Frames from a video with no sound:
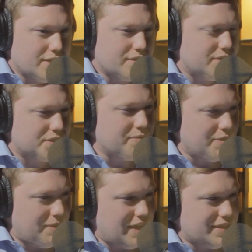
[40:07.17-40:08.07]
Excuse me.
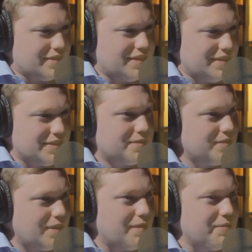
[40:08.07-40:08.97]

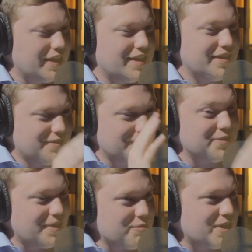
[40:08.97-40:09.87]
I'm like, no,
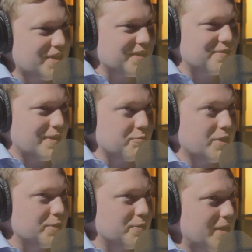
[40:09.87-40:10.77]
I'm talking to
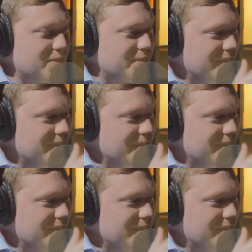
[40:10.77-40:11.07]
Ambassador